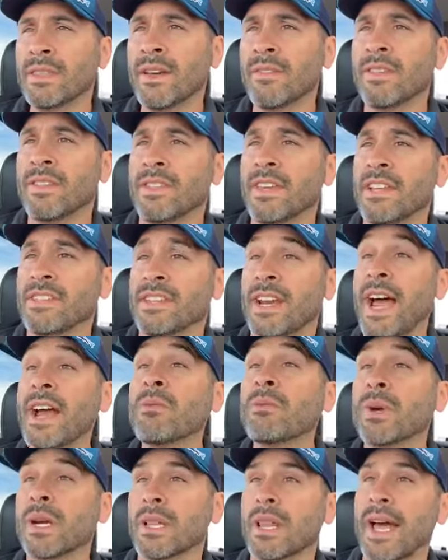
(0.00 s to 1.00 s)
of the things that I
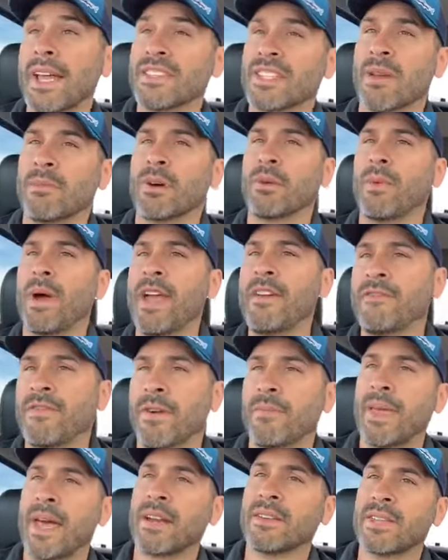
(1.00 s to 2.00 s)
realized coming away
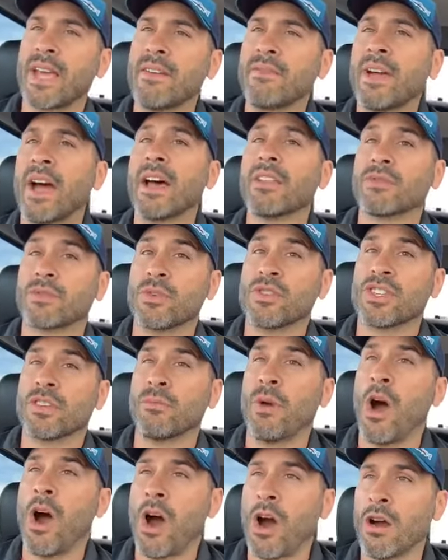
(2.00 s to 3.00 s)
from that is I've gone through
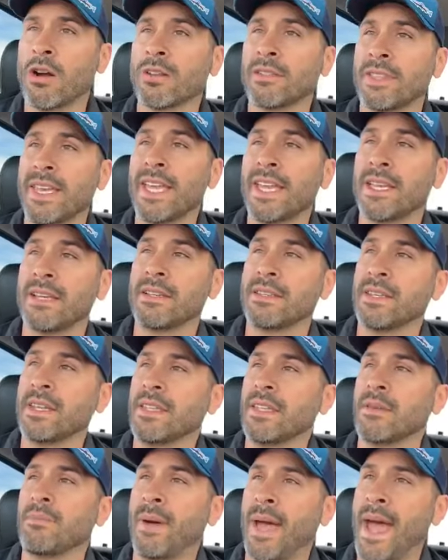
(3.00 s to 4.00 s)
some hard things
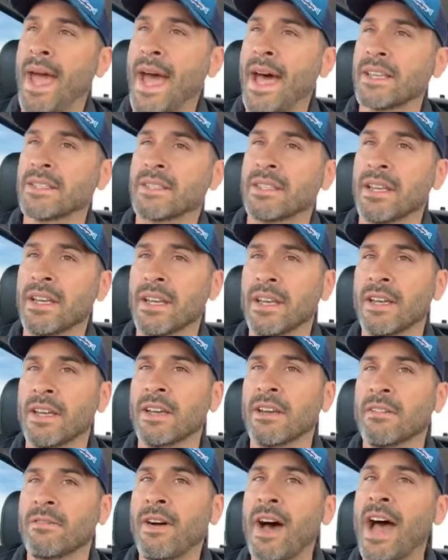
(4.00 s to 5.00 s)
in the past
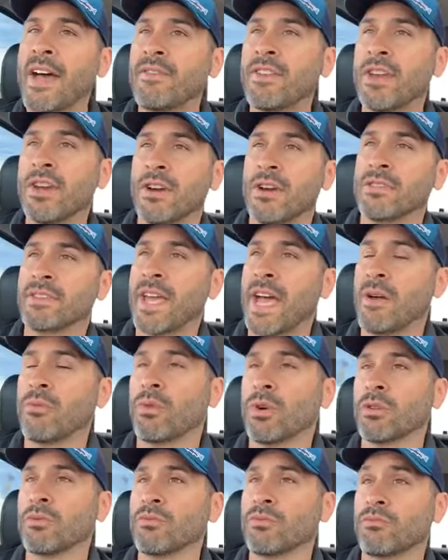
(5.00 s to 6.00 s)
five years that
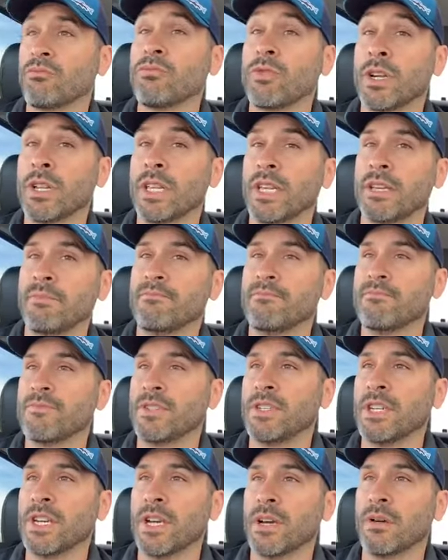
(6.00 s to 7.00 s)
were really,
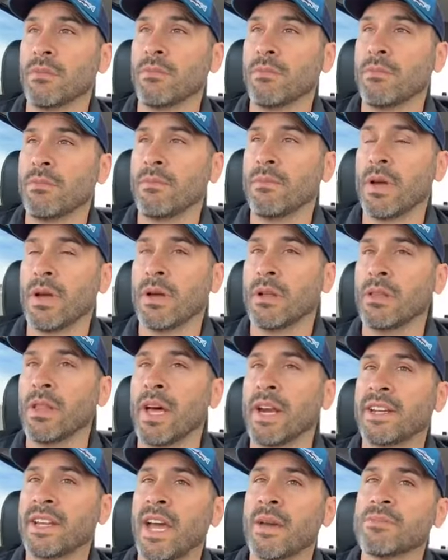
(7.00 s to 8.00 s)
you know, a
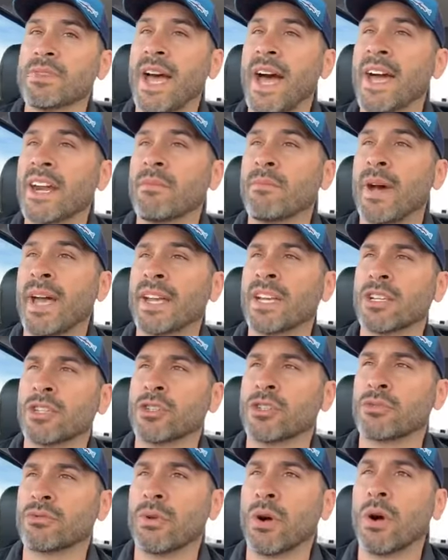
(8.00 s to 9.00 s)
lot of times out of my
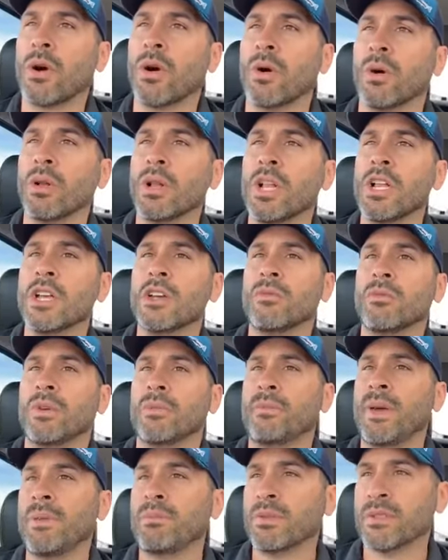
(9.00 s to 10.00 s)
control
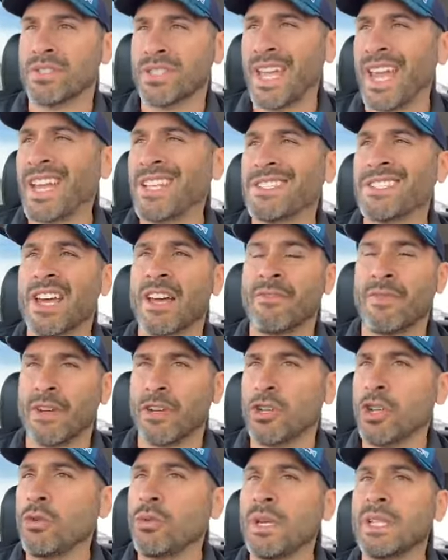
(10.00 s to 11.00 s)
with people saying stuff
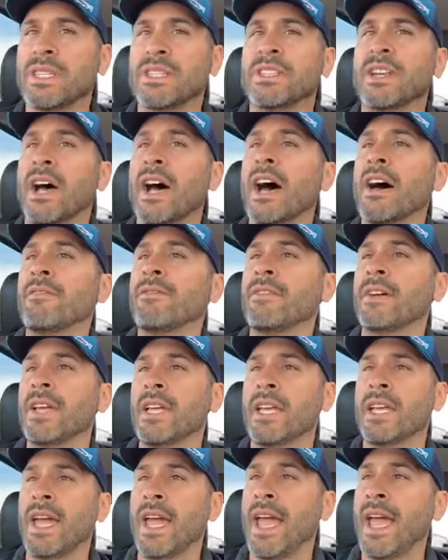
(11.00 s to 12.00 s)
and doing stuff
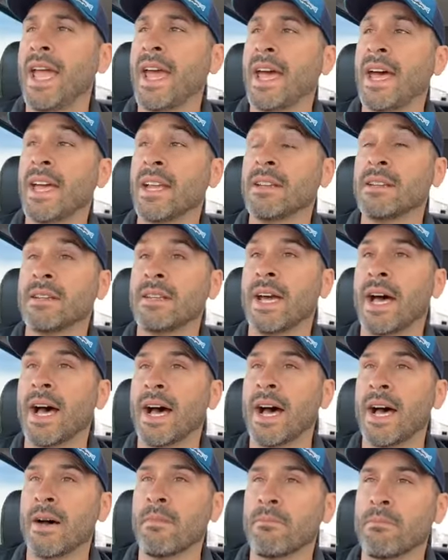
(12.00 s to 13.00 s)
and,
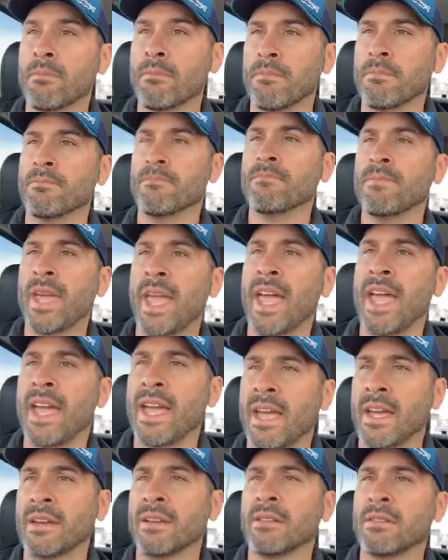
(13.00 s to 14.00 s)
um,
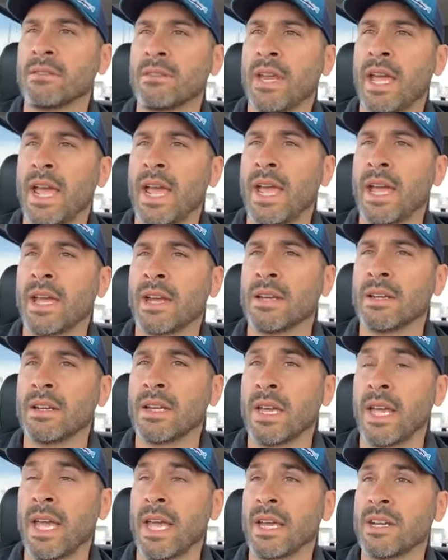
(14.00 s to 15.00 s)
and, and,
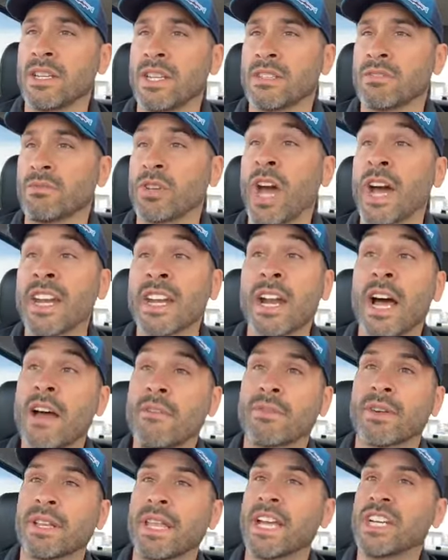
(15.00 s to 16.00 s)
and just cutting
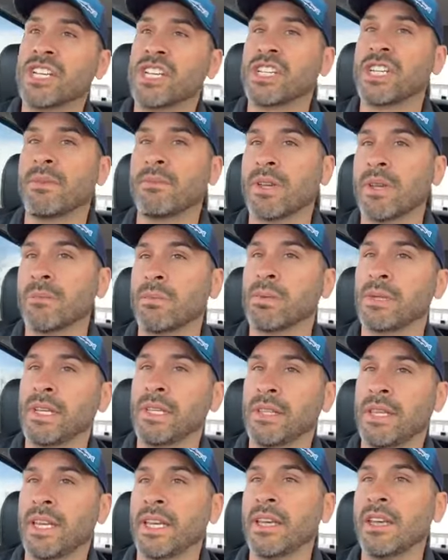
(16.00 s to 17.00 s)
off relationship
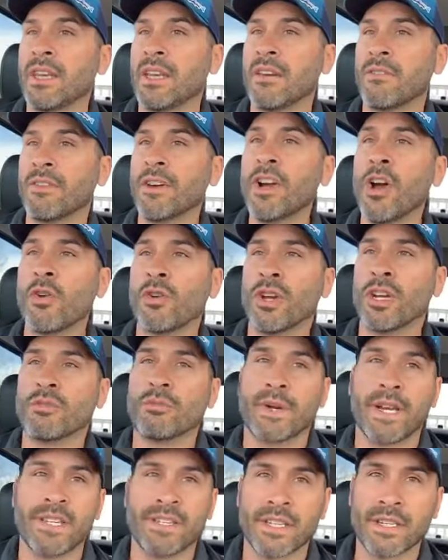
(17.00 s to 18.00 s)
completely for no good
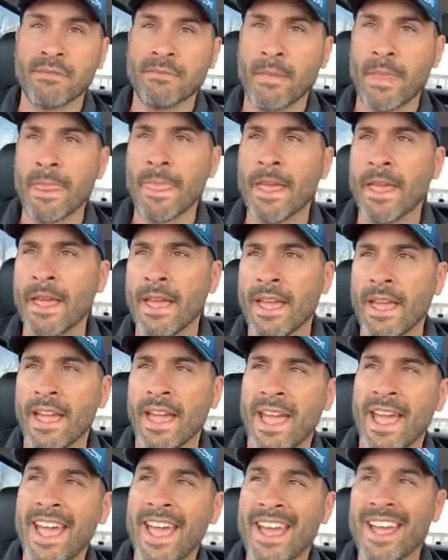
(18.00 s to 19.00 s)
reason.
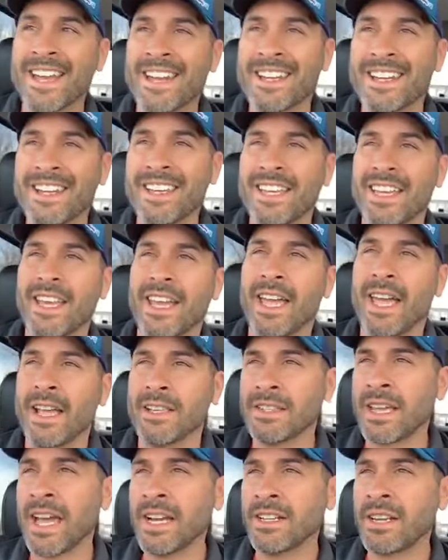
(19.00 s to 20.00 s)
And
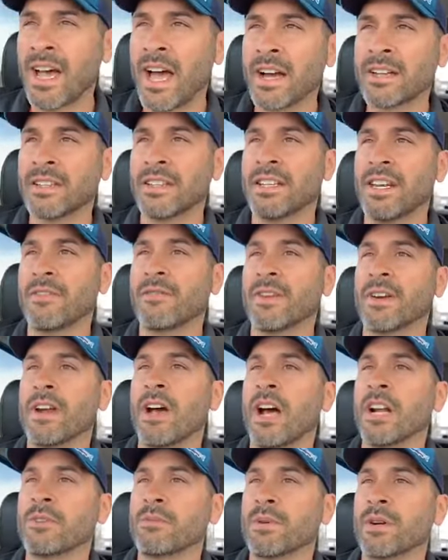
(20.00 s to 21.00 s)
as I talk to different
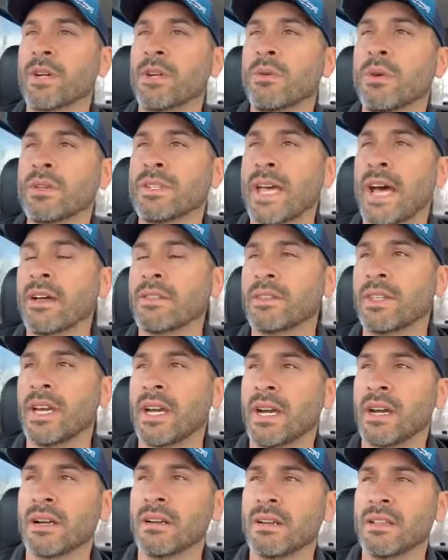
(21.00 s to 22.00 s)
entrepreneurs out
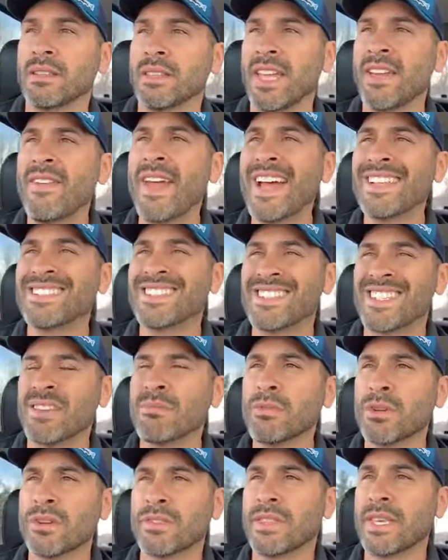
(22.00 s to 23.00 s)
there, they've had
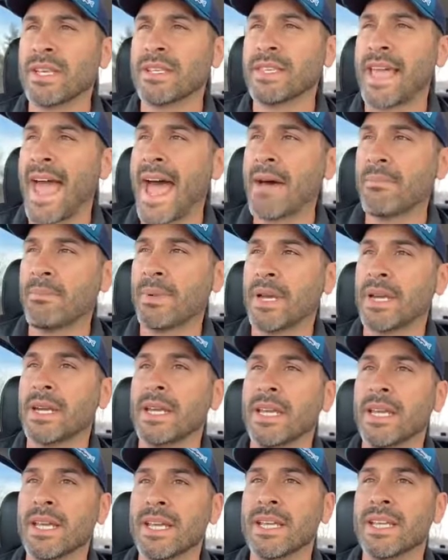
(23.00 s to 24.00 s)
similar things
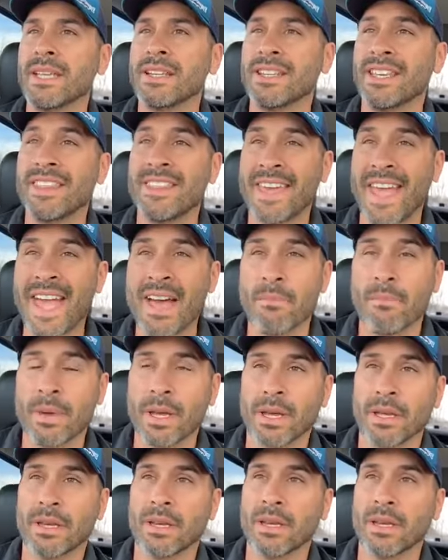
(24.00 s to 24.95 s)
happen to them.